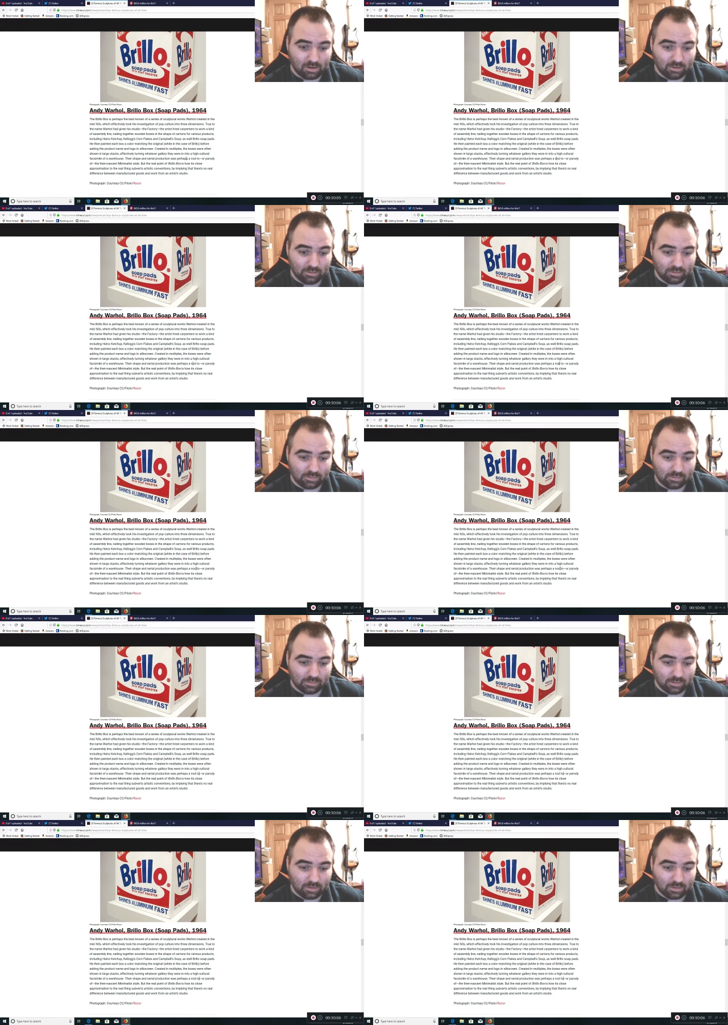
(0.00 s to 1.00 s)

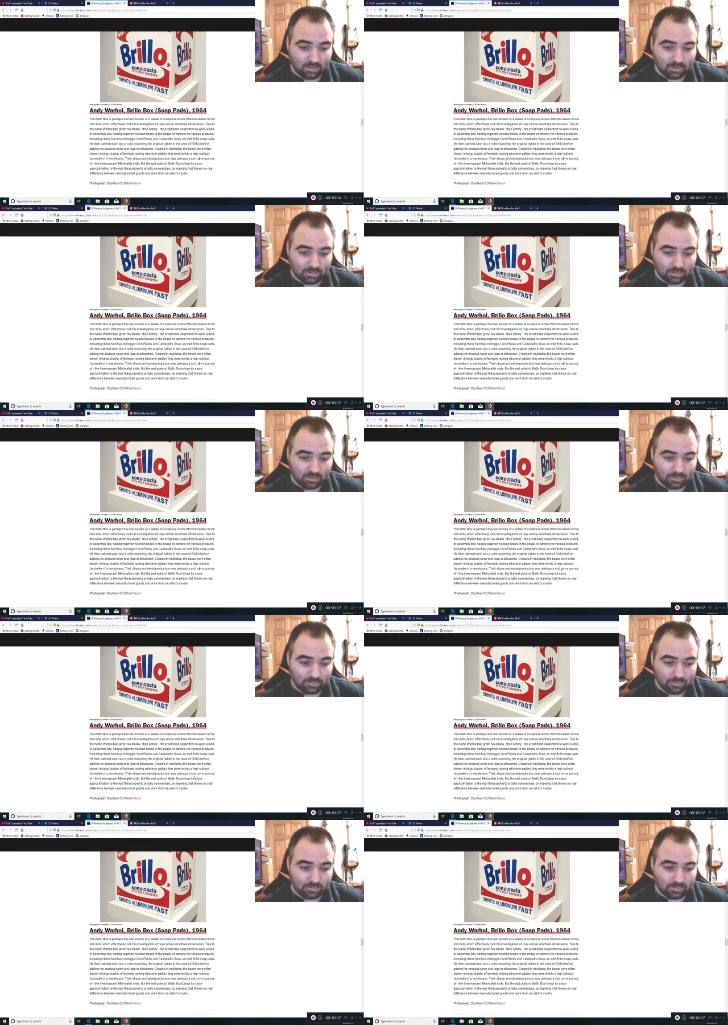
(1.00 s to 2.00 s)

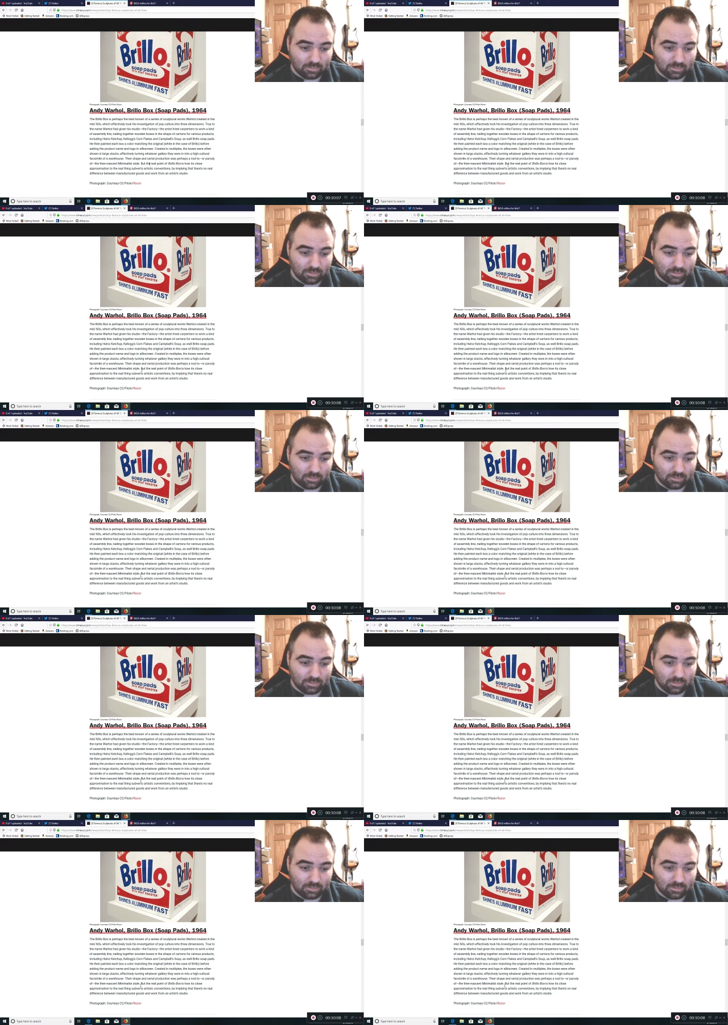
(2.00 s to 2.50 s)
(silence)